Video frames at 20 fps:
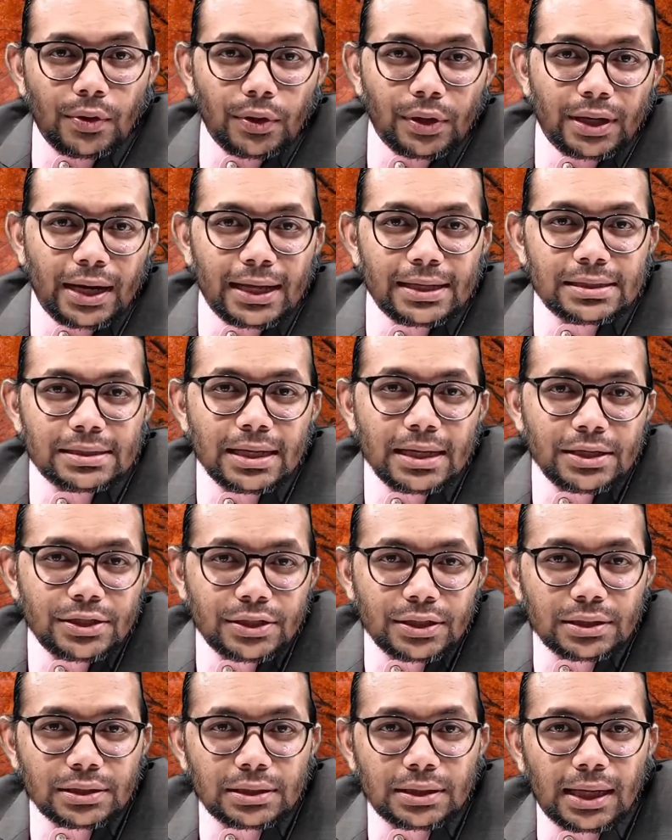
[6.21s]

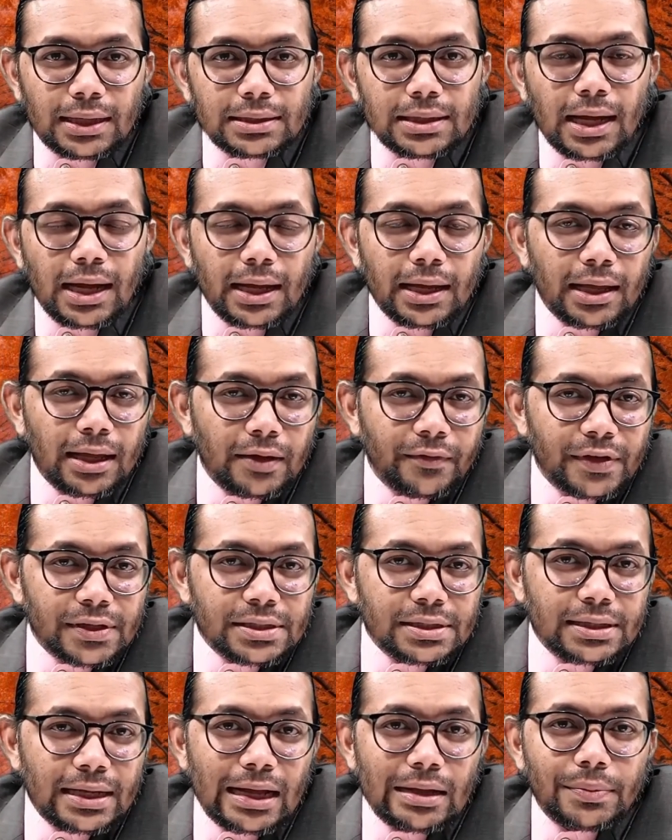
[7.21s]
organization that I have
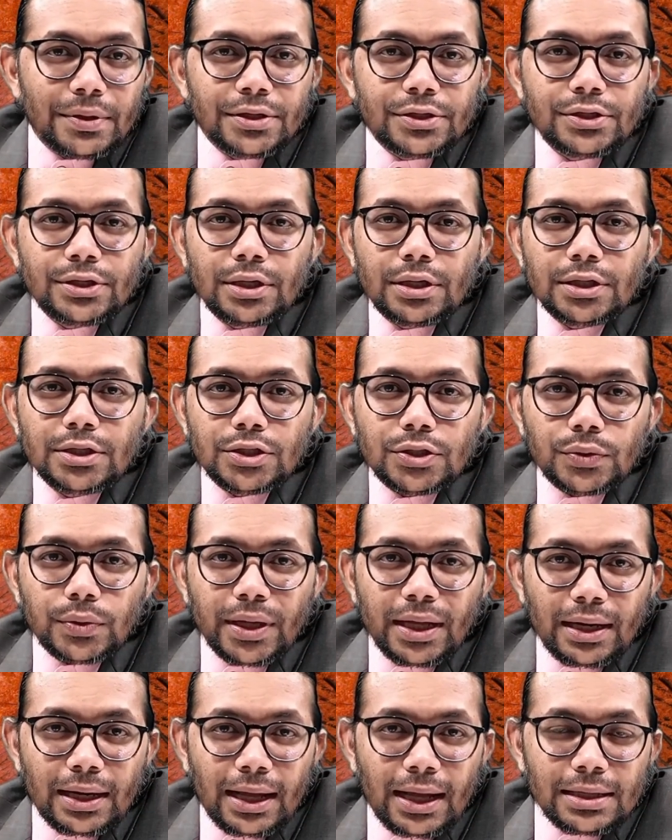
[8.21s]
established to
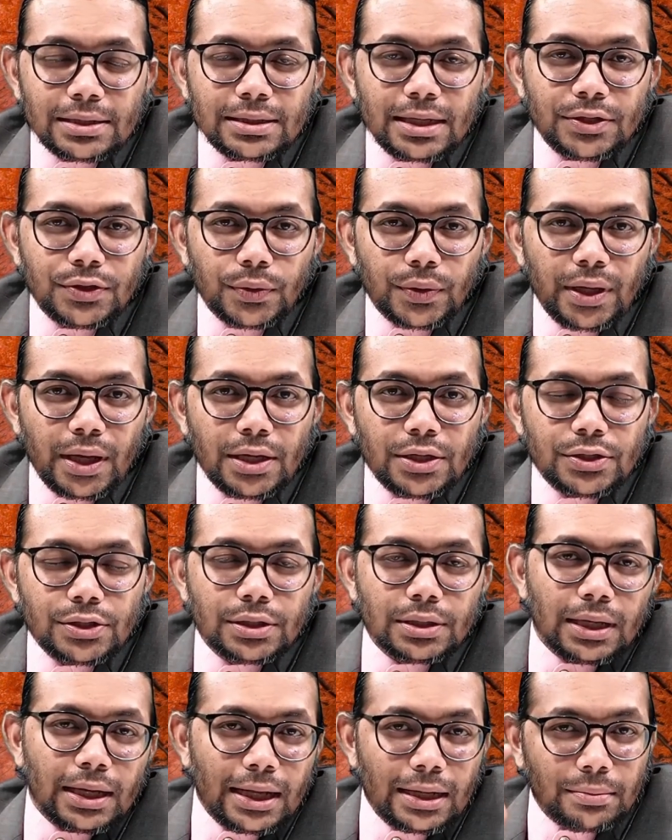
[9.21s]
enhance
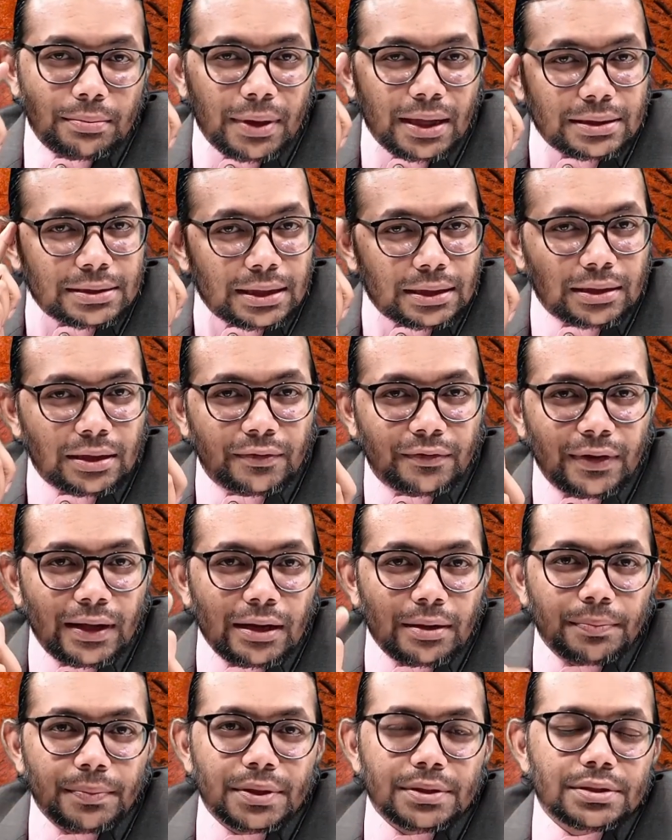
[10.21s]
education and mental
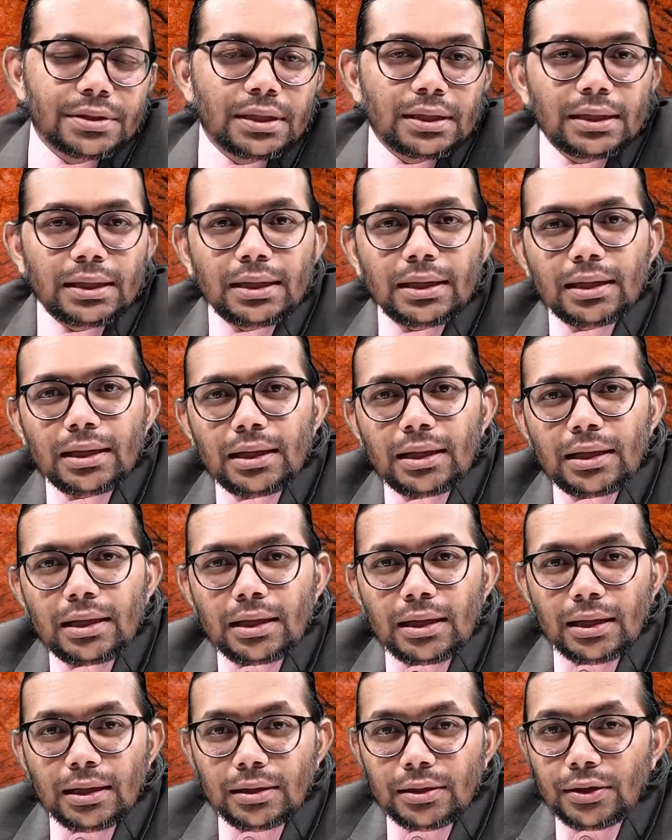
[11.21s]
development
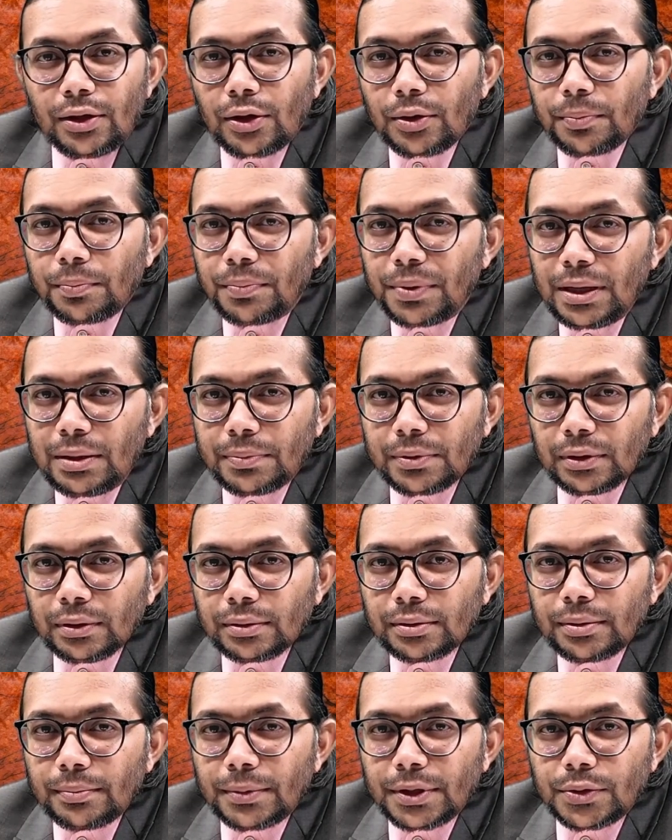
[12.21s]
in young
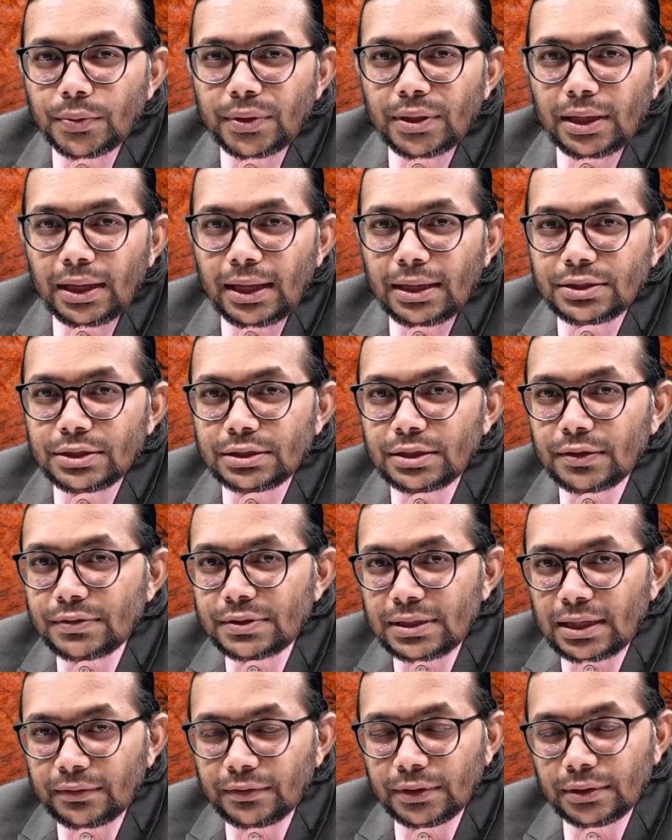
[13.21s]
people between the ages of
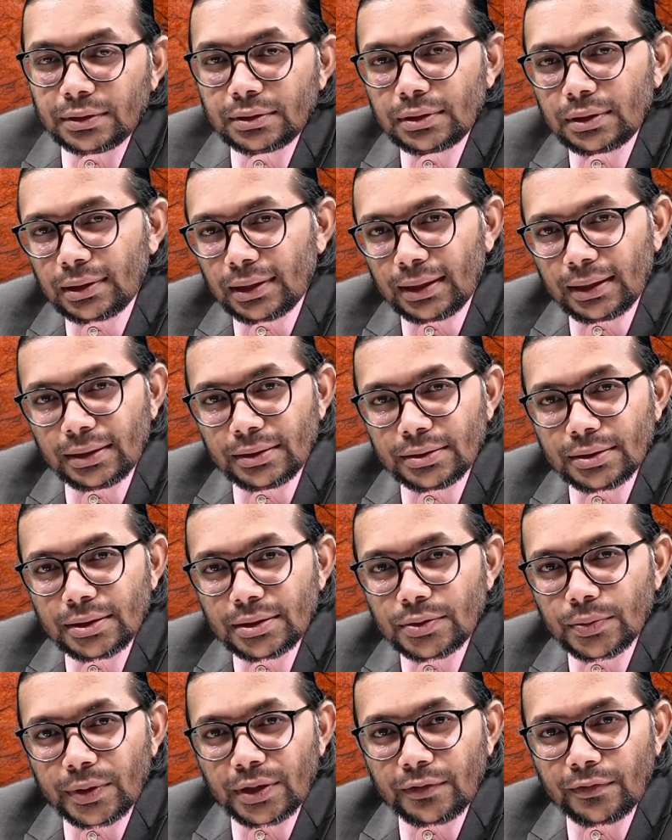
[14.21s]
7 and
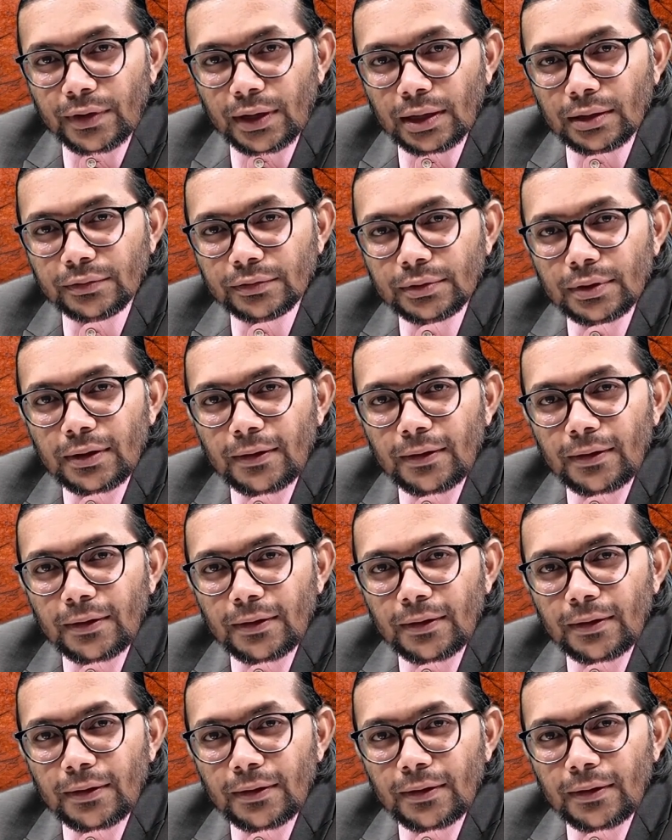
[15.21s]
25.